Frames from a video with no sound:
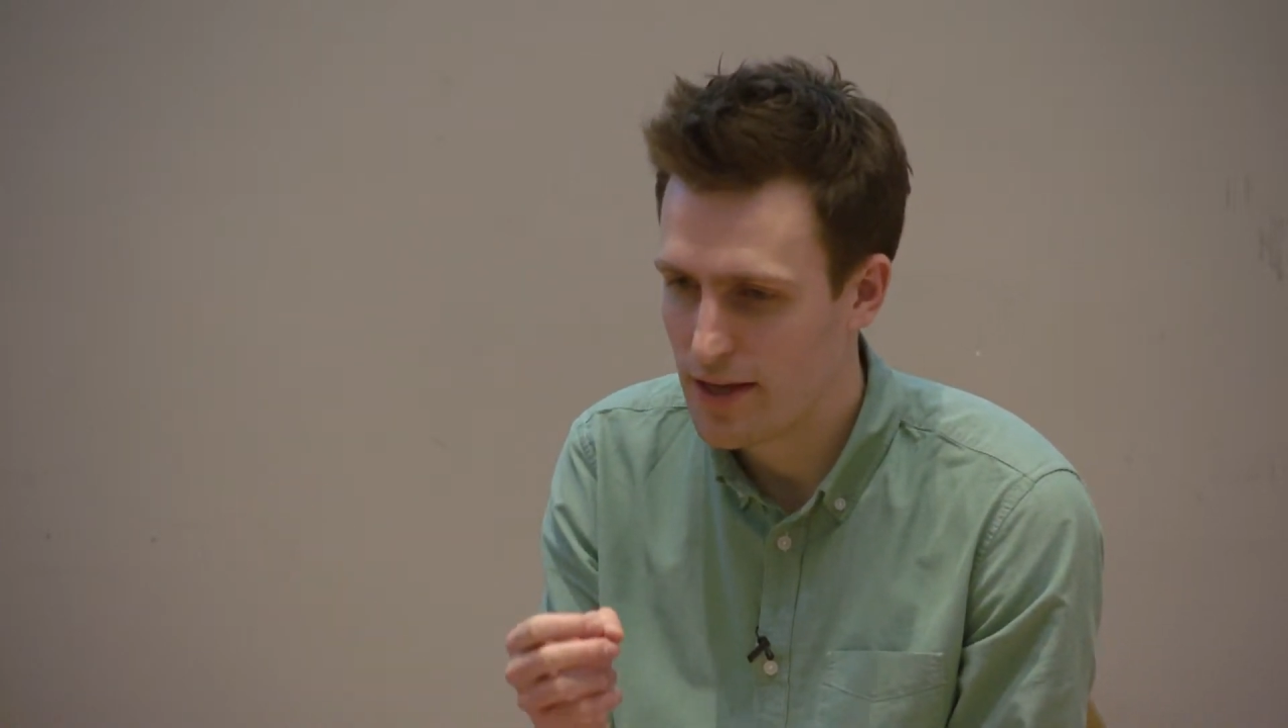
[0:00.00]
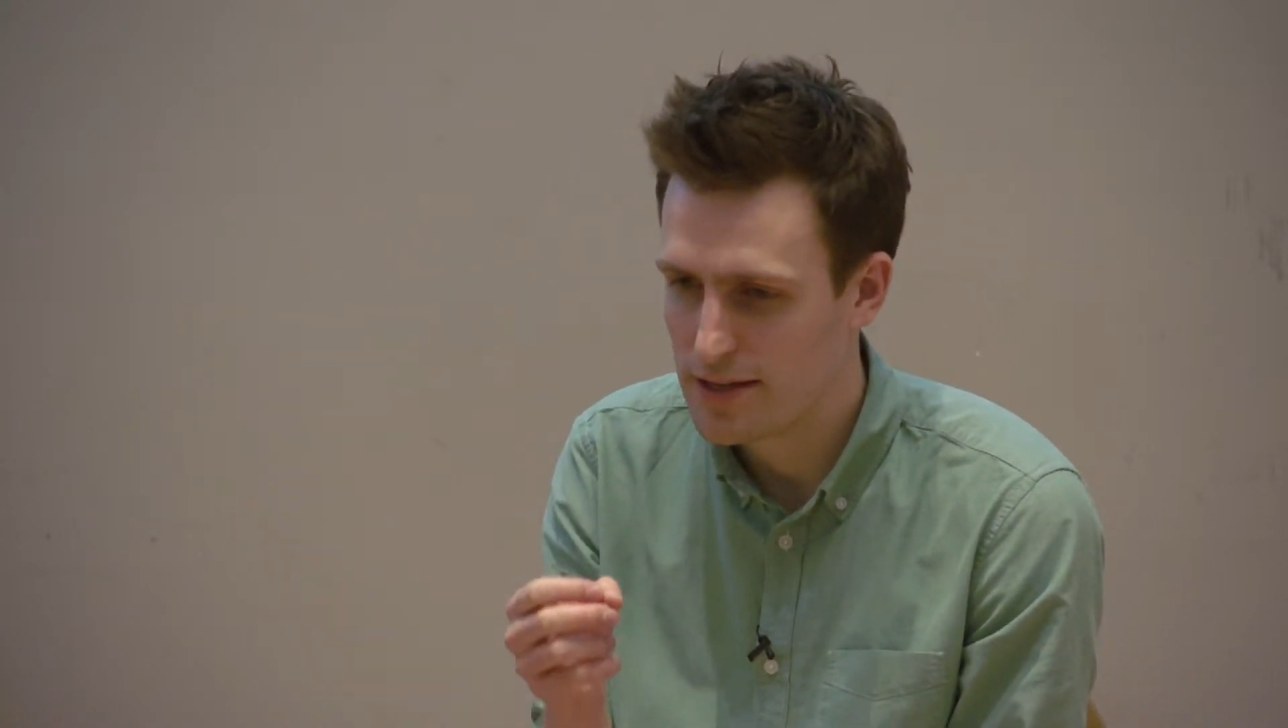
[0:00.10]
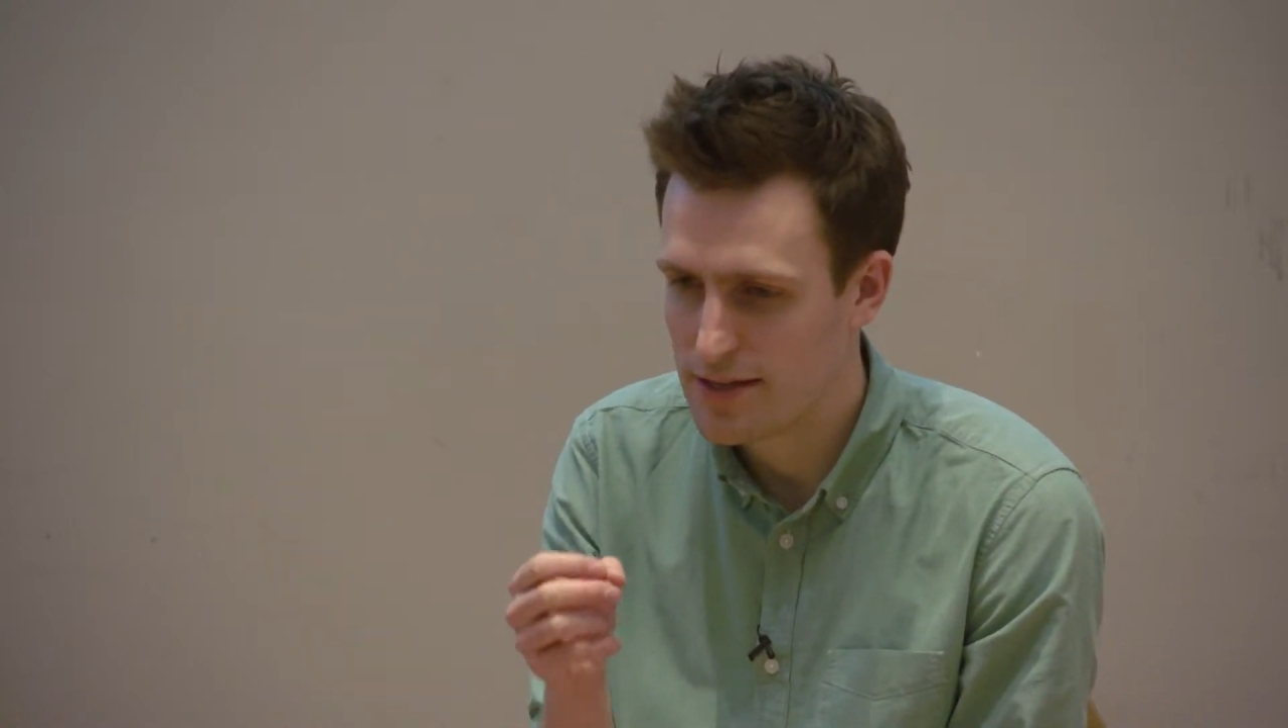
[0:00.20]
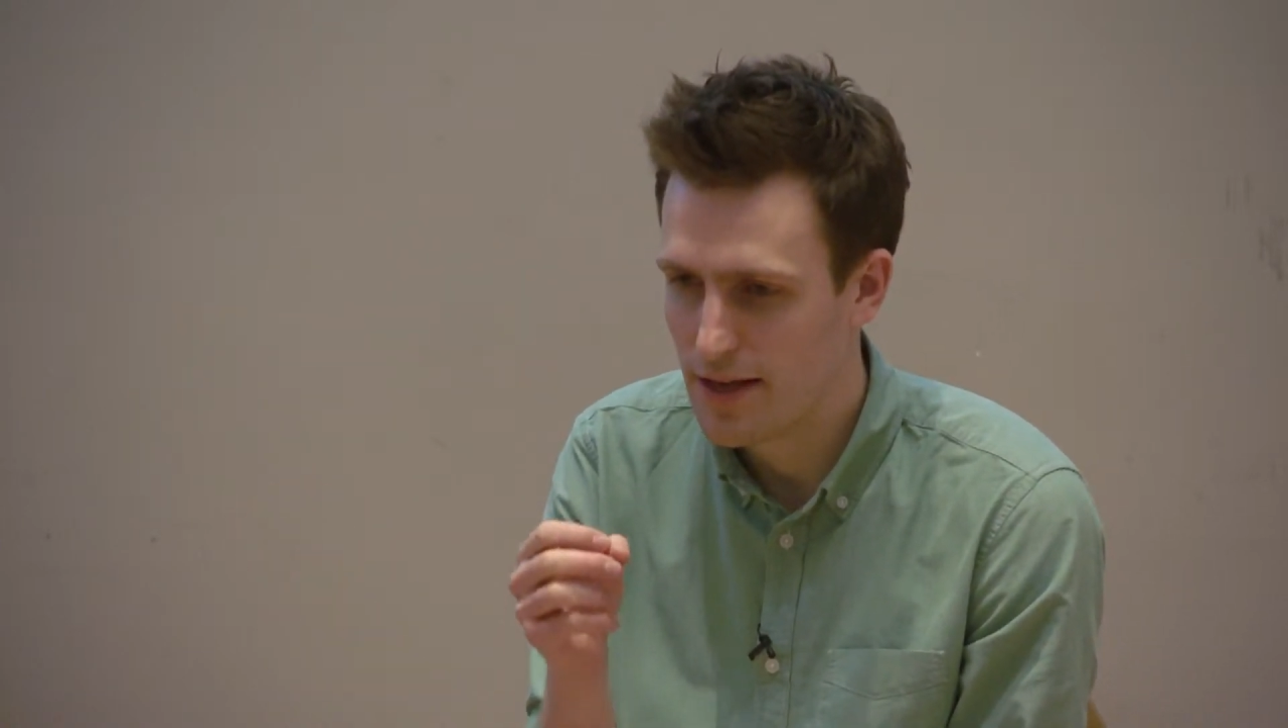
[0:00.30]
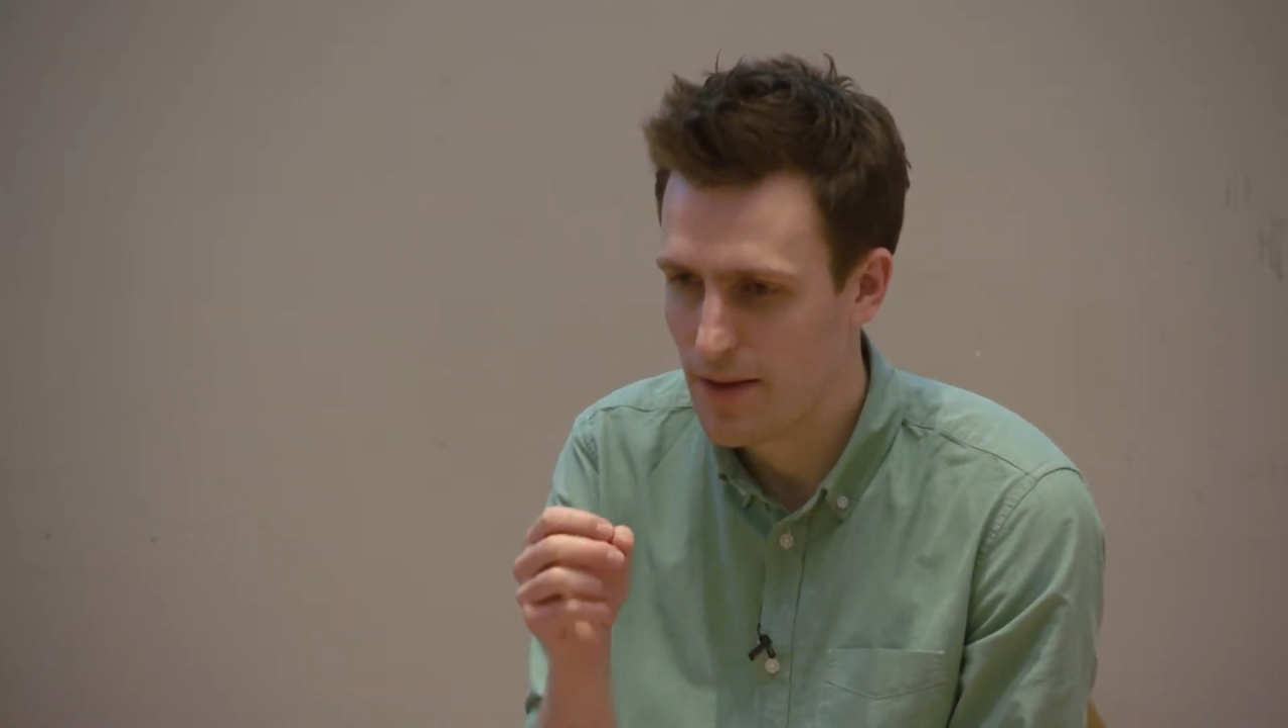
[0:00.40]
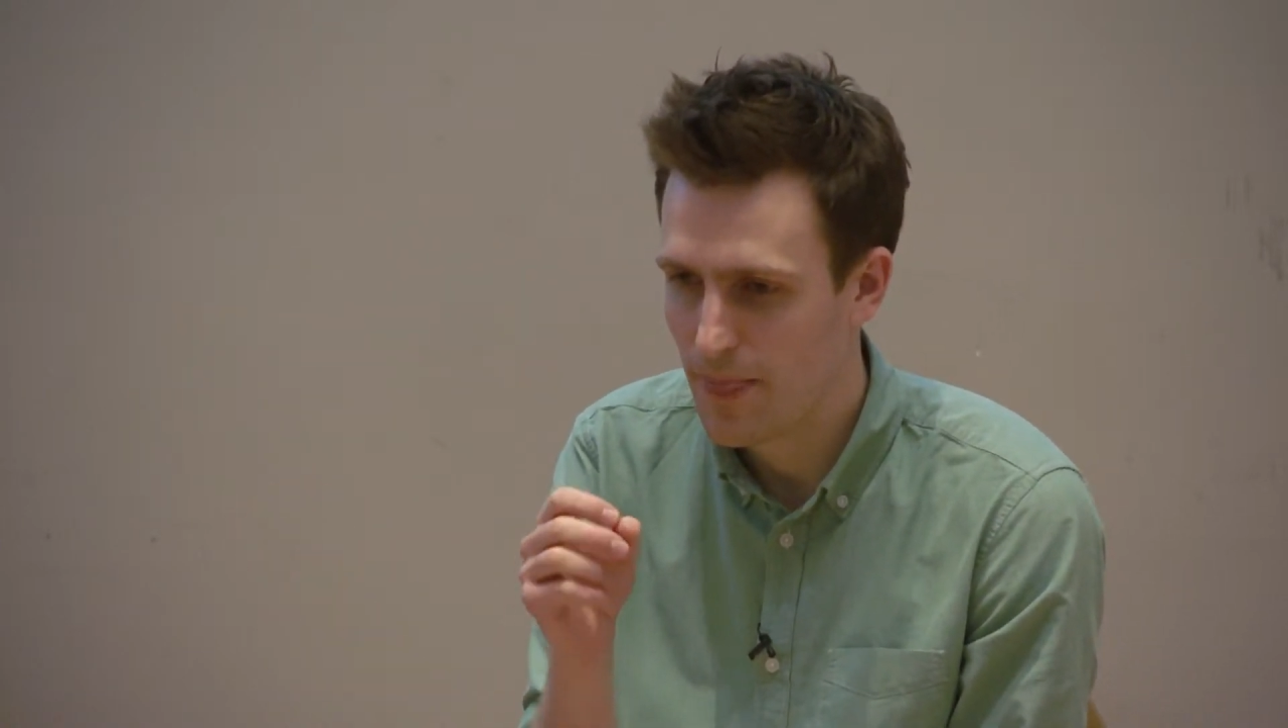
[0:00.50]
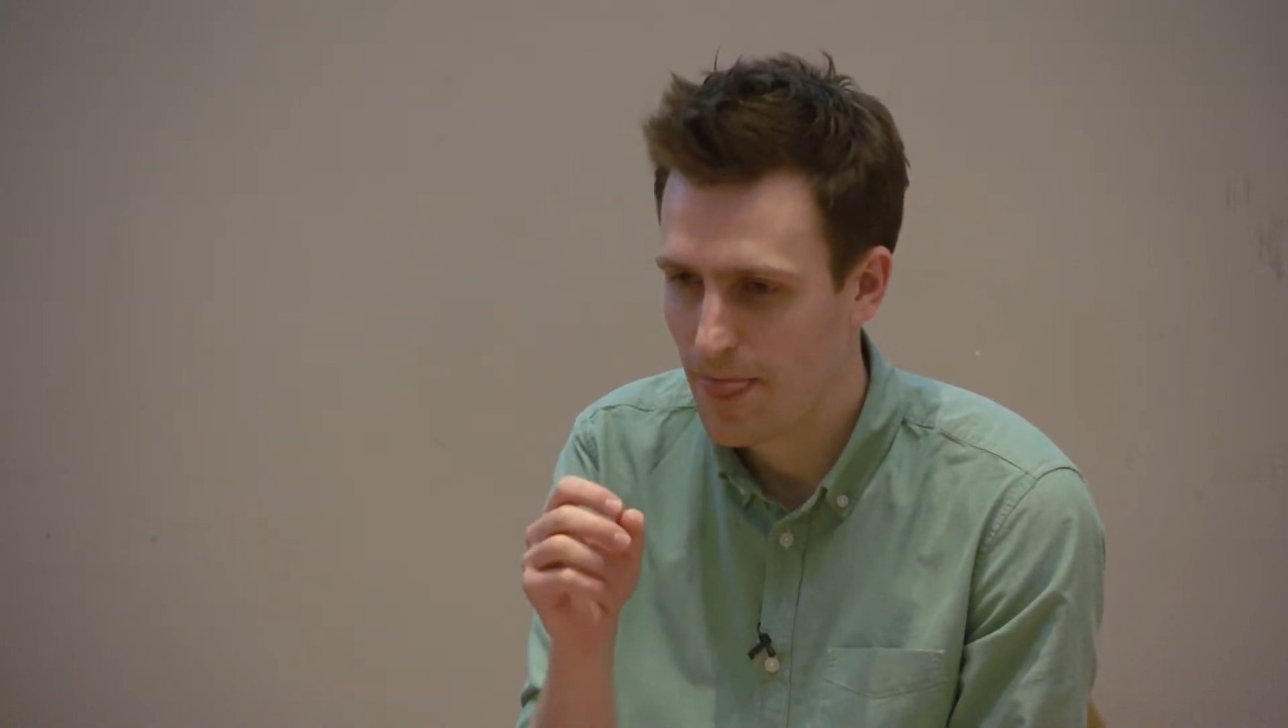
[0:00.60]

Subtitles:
is that